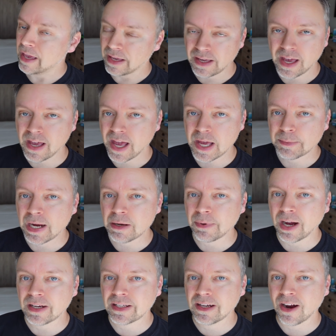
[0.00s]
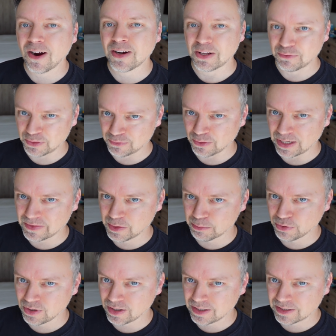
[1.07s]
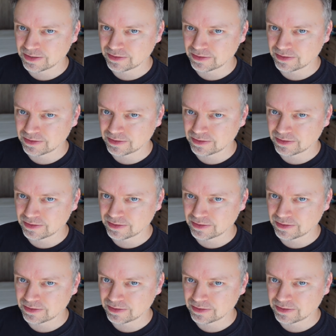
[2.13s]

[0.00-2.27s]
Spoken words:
aka my bodyguard, if you've read the book.